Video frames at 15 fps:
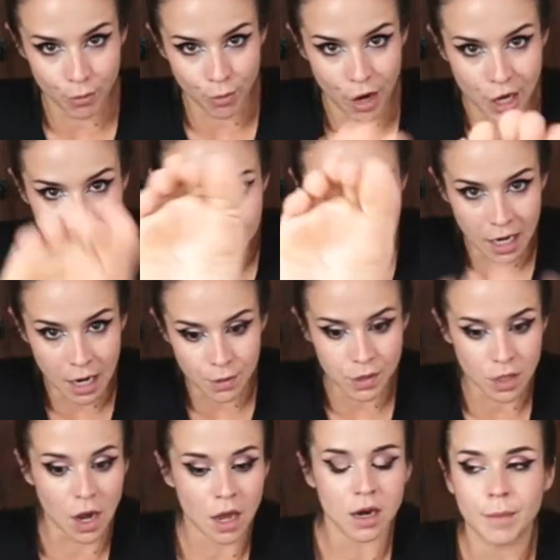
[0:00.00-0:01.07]
project that I was
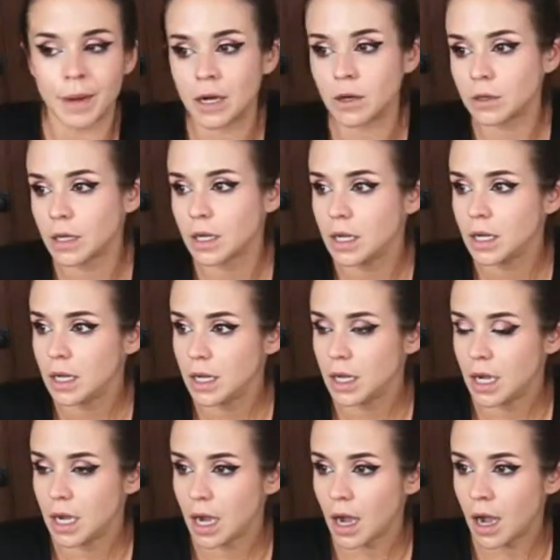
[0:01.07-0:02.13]
talking about.
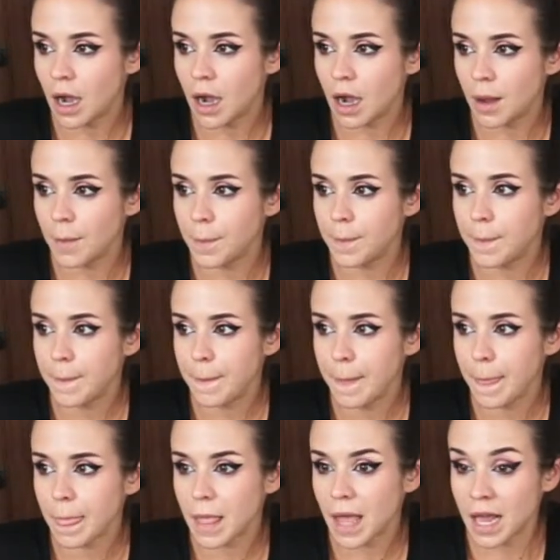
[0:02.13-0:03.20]
And
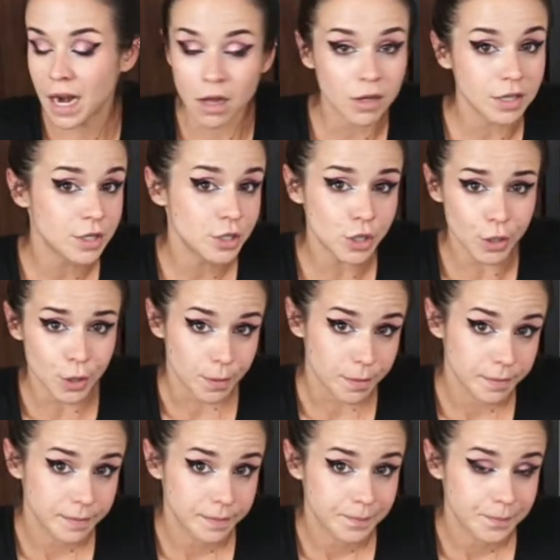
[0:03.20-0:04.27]
I'll get to show you.
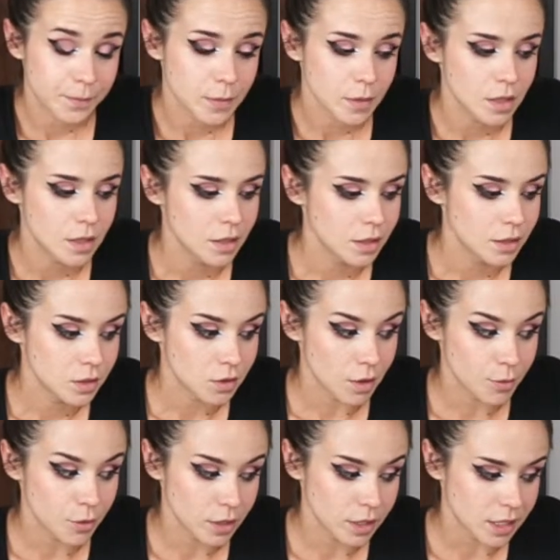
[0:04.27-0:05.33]
So I'm
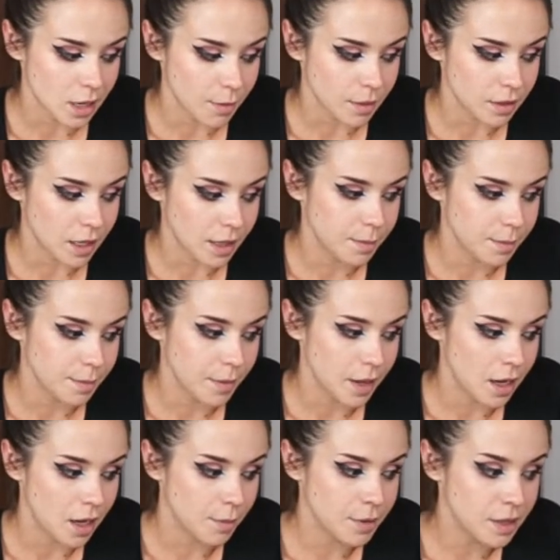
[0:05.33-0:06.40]
really excited about
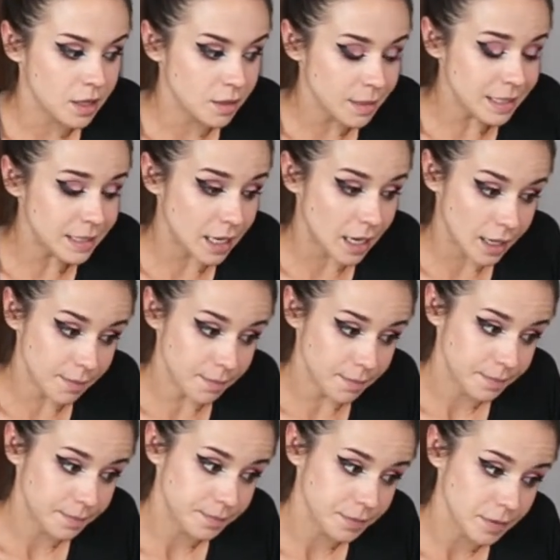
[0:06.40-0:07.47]
that. But in the meantime,
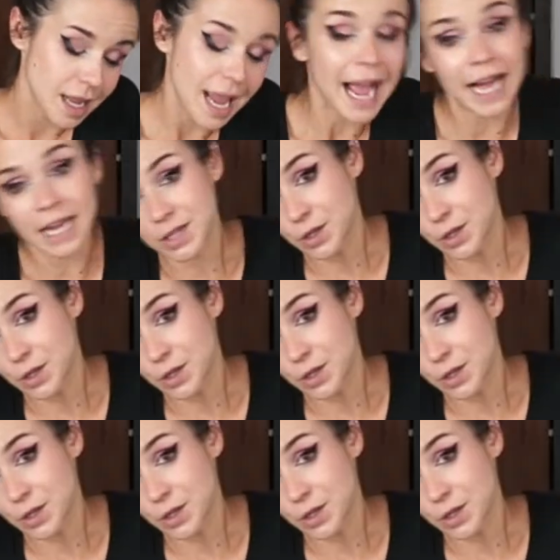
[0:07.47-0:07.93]
as